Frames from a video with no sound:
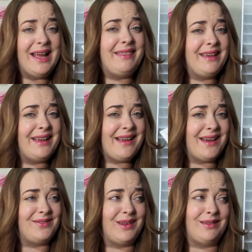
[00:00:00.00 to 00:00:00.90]
I think I
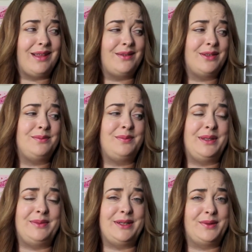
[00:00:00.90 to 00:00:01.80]
have 11
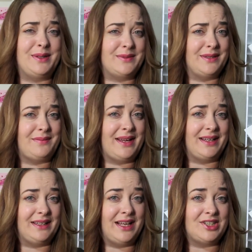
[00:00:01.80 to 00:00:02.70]
BB creams in my
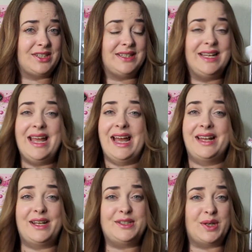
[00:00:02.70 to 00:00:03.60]
collection,
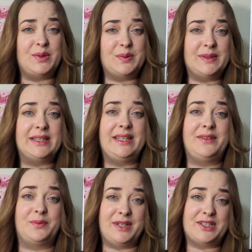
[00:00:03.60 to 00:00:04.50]
and I don't
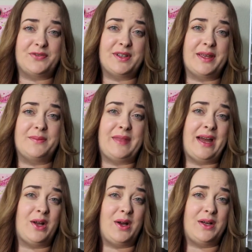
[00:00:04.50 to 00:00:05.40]
really reach for them
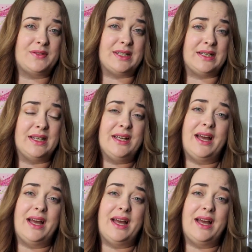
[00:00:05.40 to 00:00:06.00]
that often.